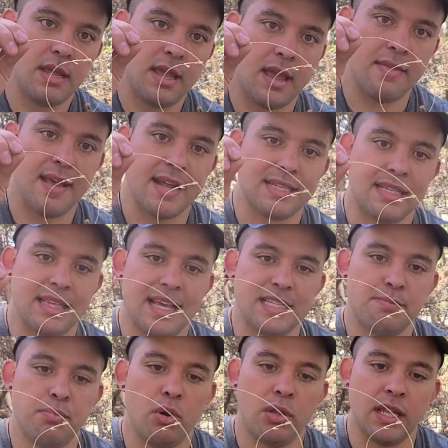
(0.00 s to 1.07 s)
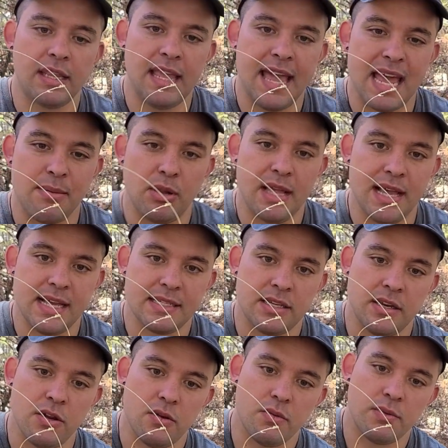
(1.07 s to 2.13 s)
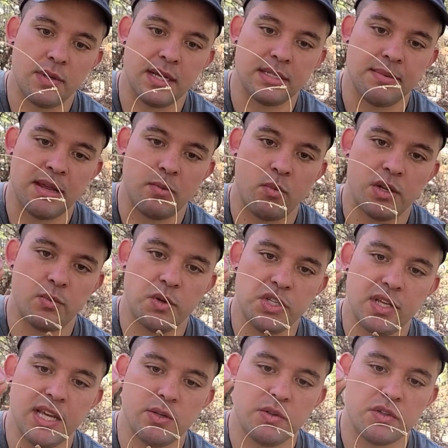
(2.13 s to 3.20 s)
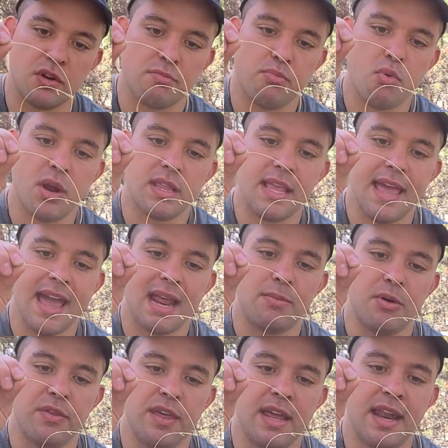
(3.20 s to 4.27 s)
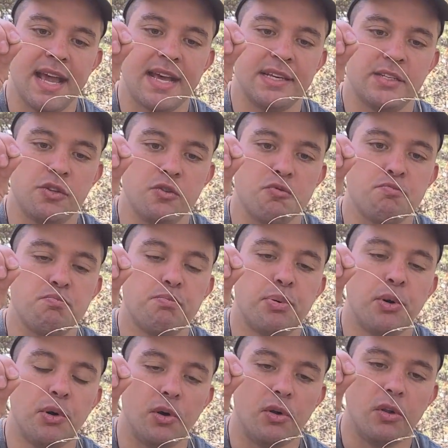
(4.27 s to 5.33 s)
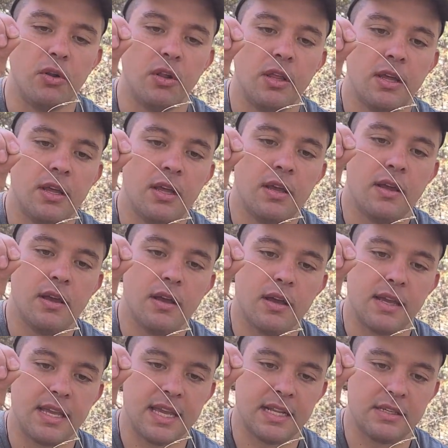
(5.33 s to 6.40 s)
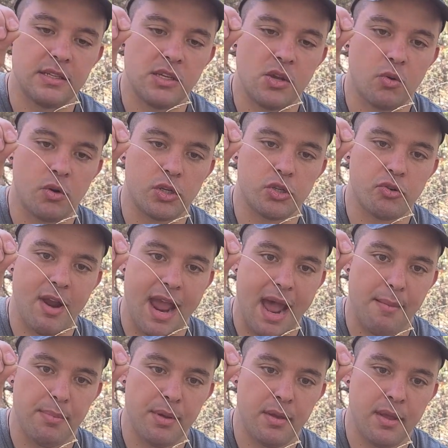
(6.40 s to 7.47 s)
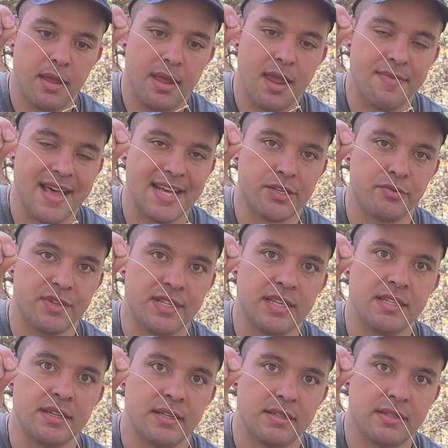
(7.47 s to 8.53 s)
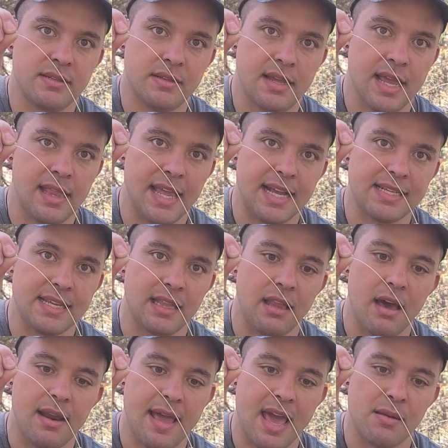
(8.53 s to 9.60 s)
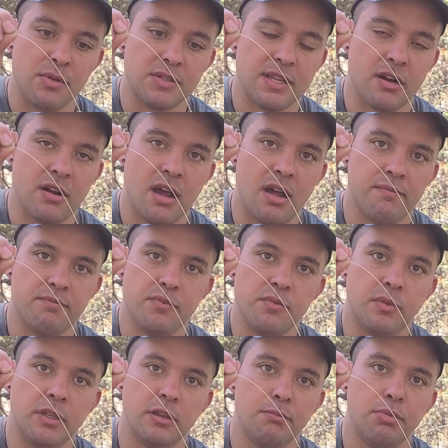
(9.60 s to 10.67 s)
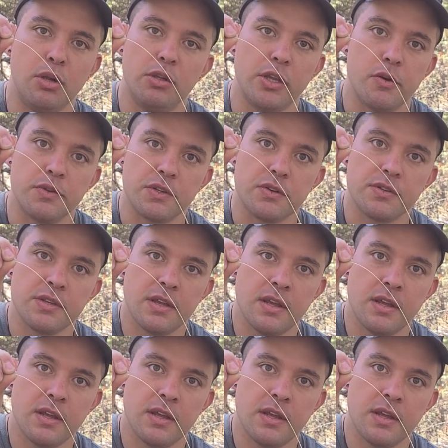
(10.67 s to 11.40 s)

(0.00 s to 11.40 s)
and that's less pulling the animal has to do. Because, I mean, once you get to a certain point, the animal then has to pull against your trap, and that's resistance. And like I said, a lot of animals, they're not little bulldozers.